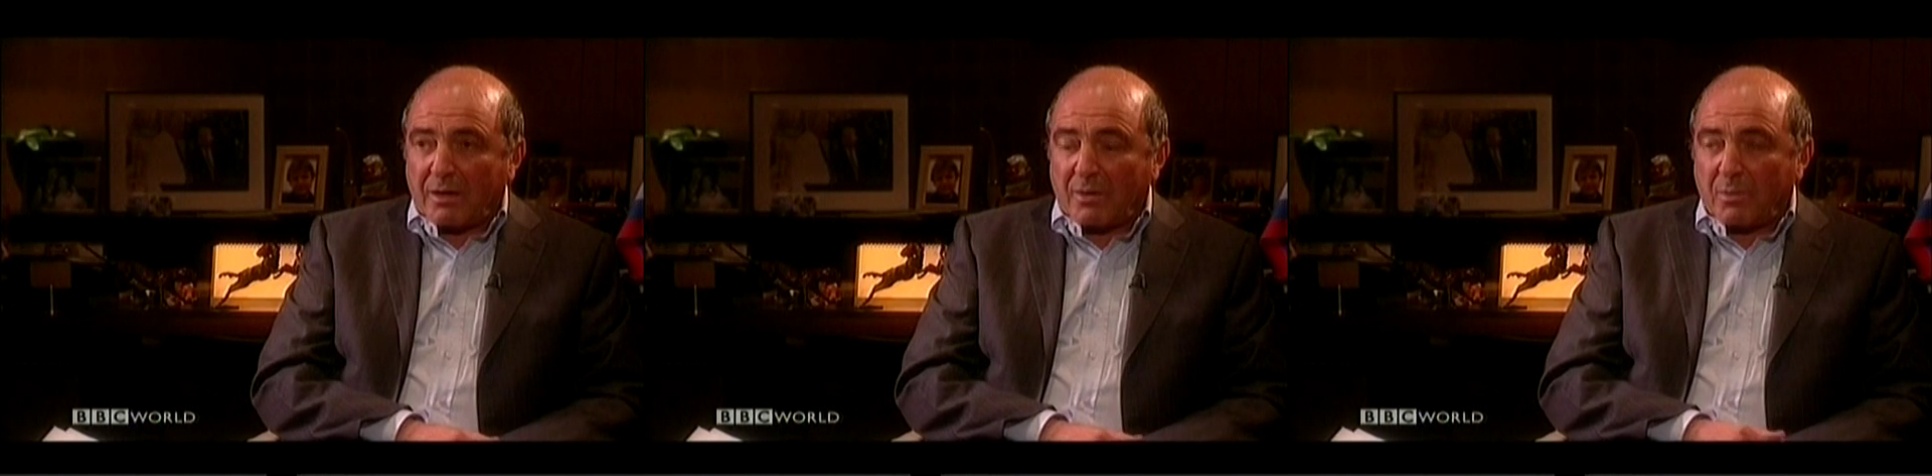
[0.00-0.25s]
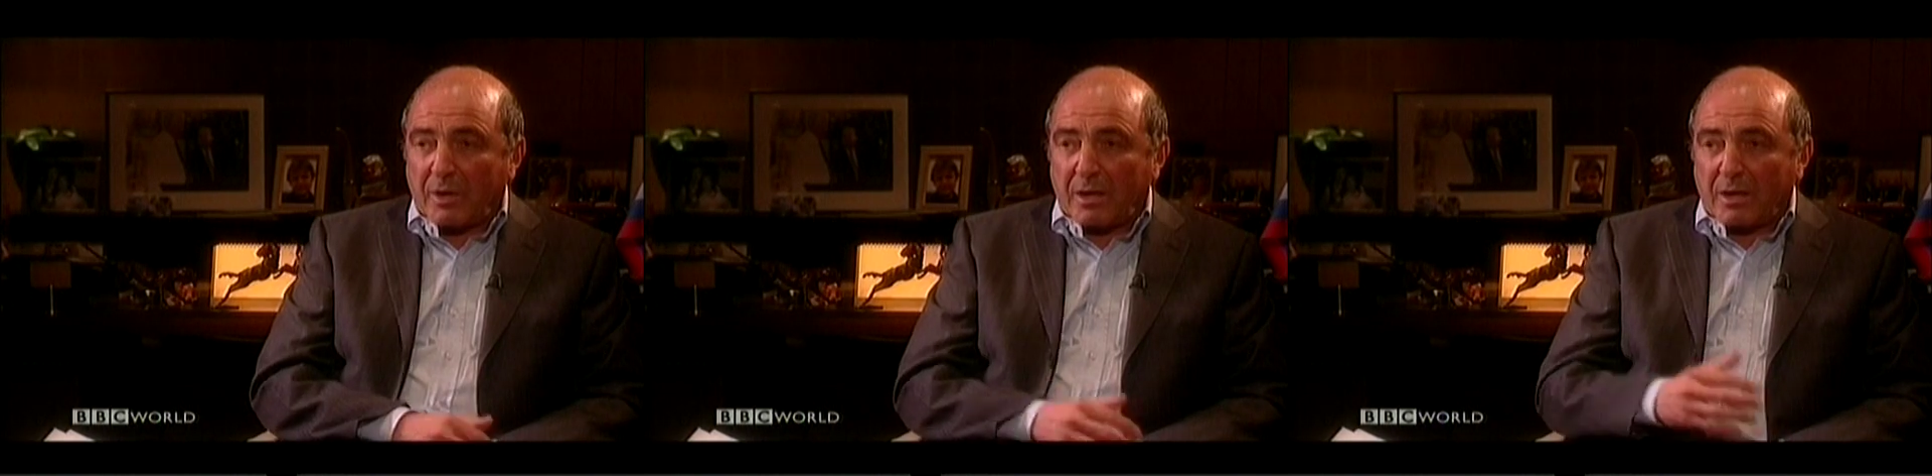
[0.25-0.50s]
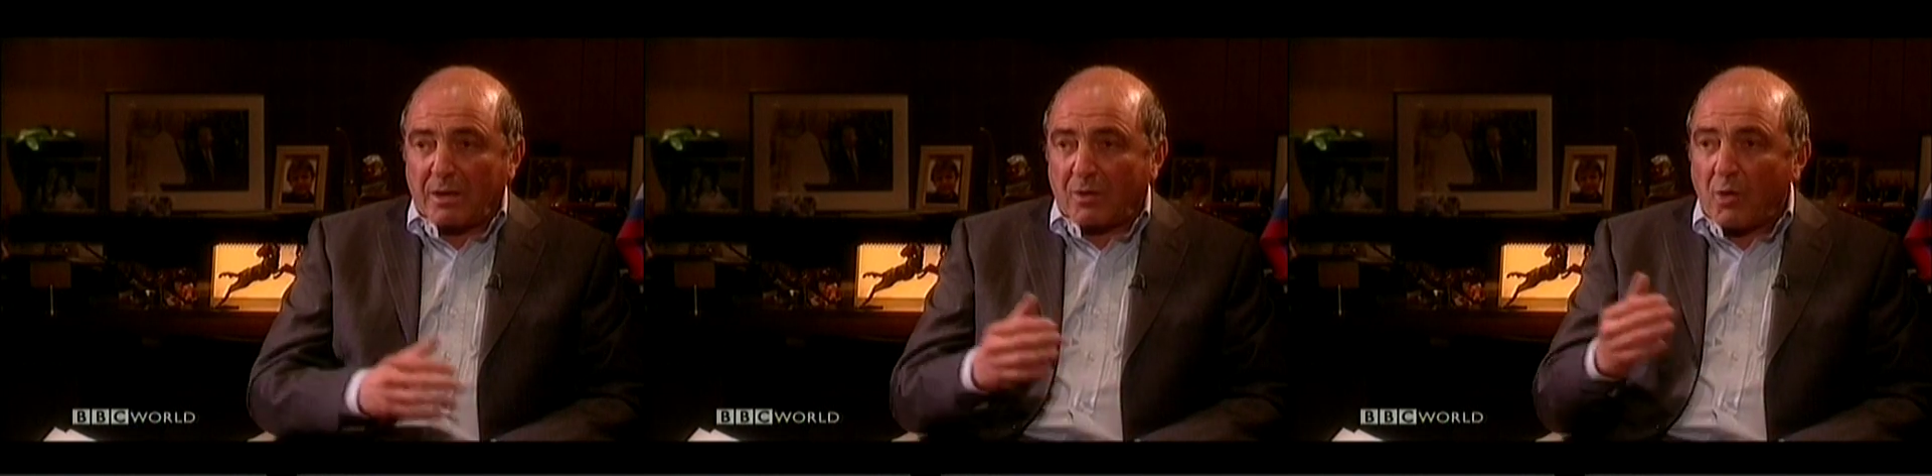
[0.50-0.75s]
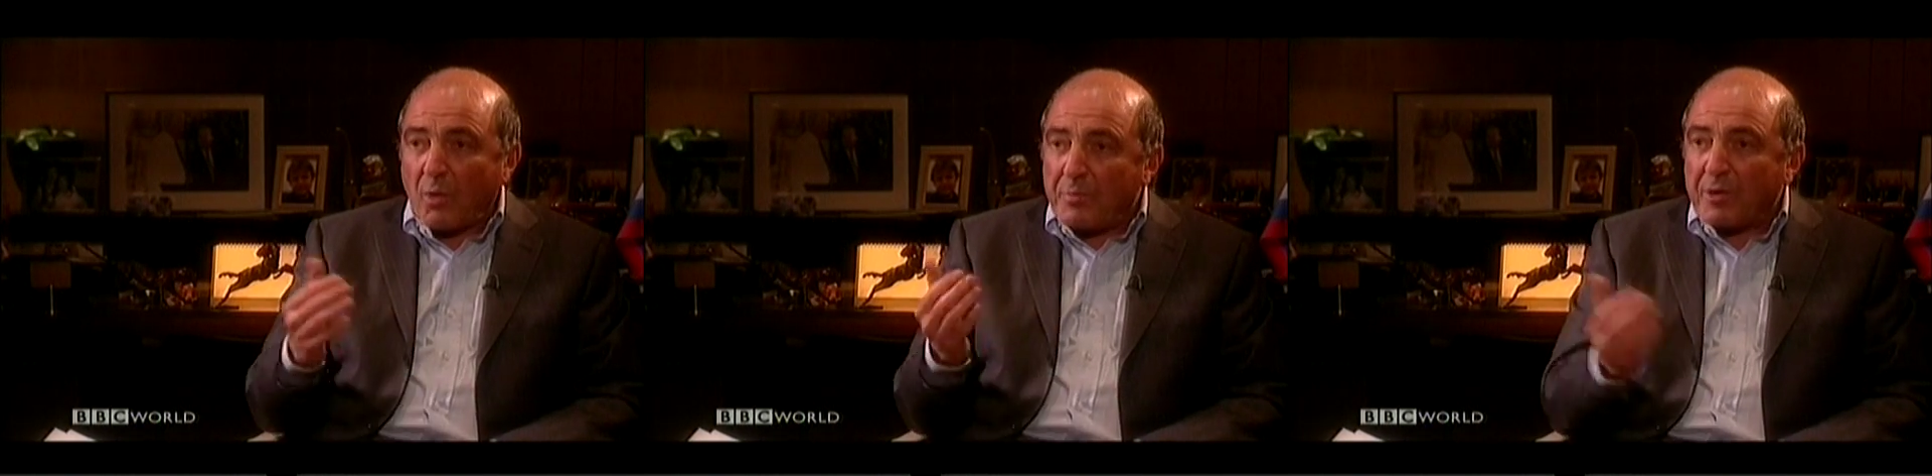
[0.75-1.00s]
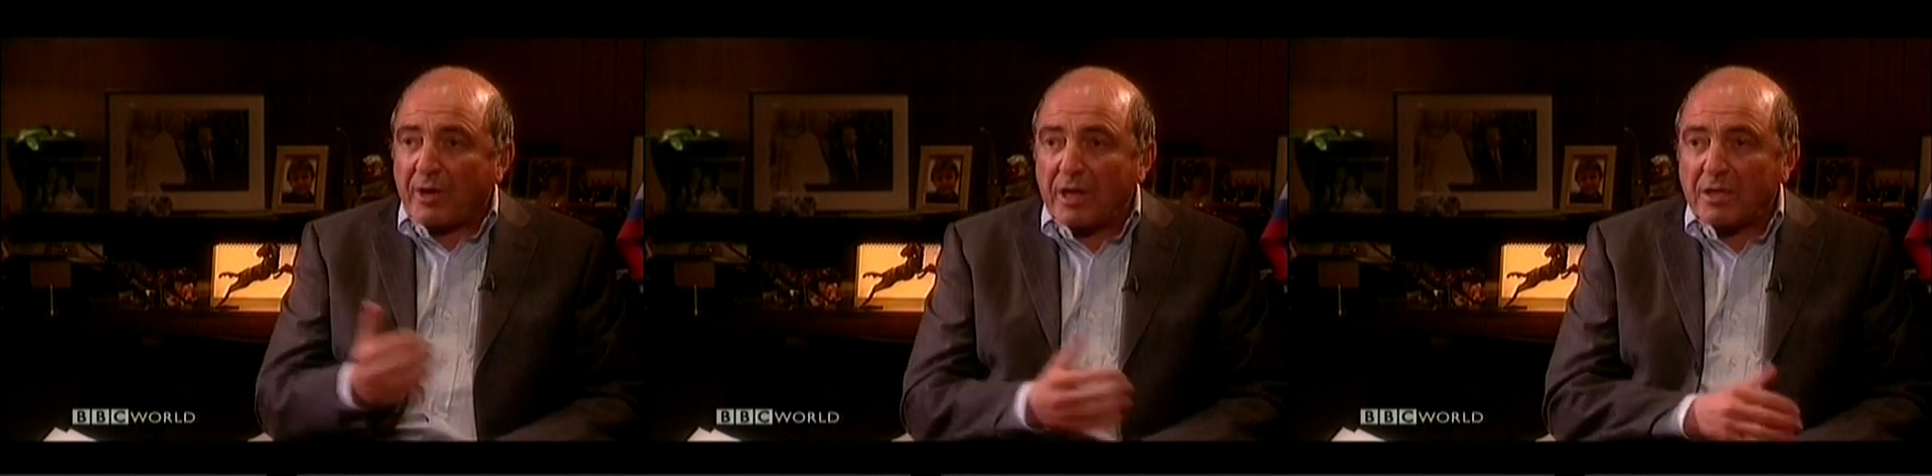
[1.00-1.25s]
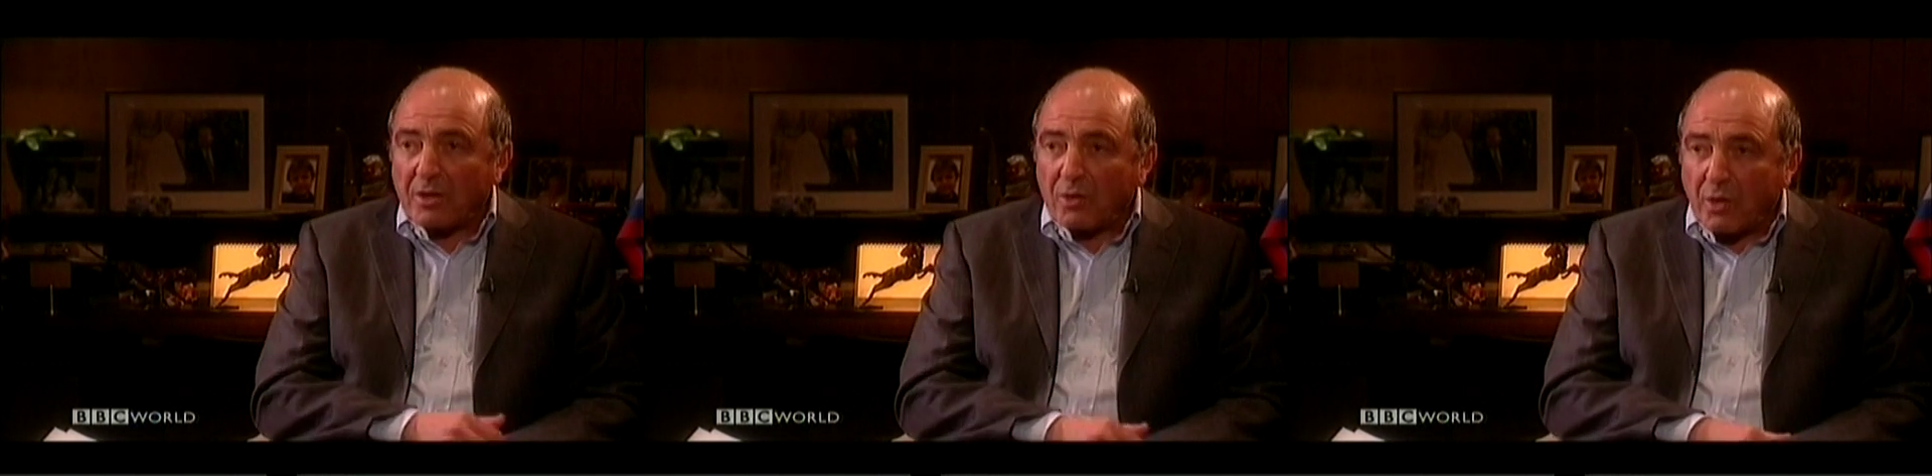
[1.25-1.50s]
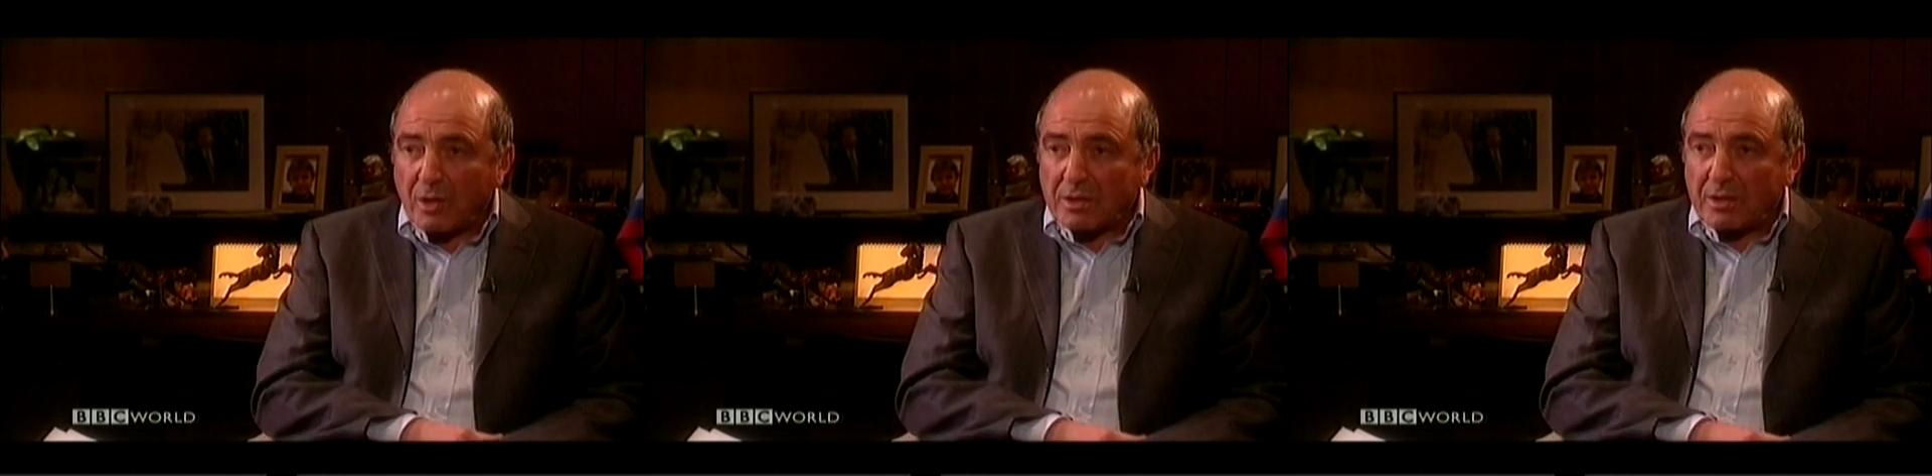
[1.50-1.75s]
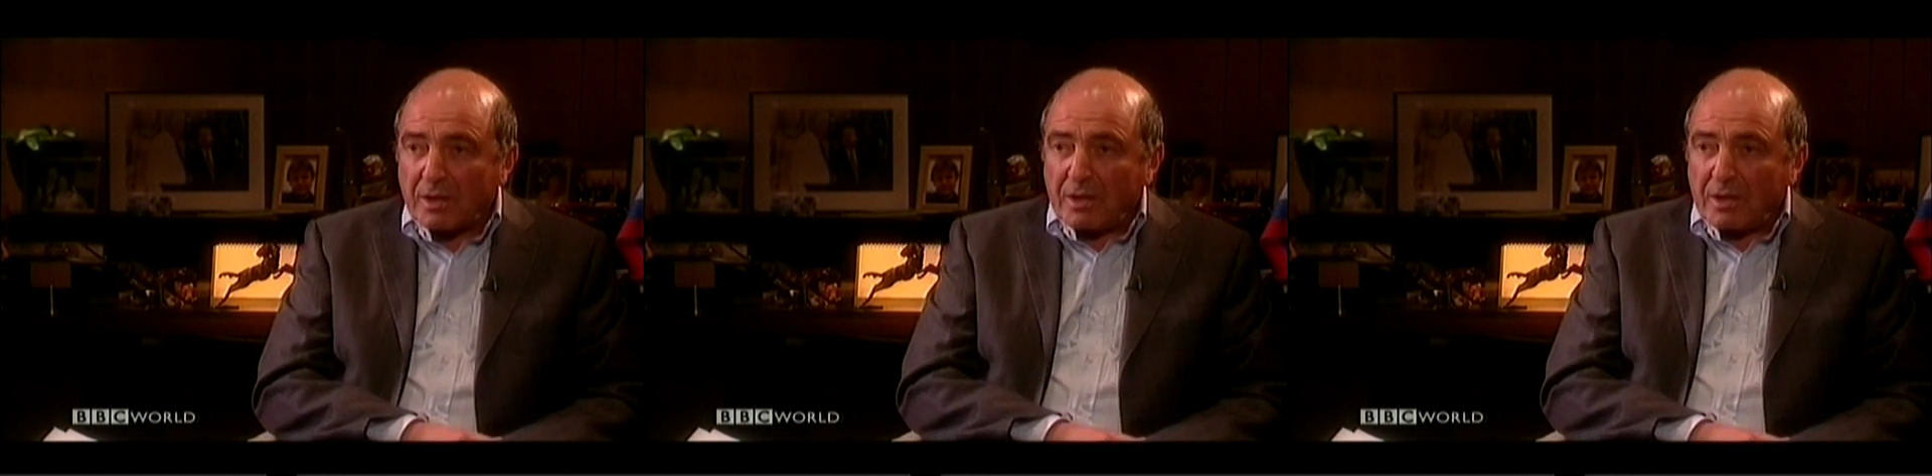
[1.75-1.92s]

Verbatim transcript: uh, we cooperate a lot,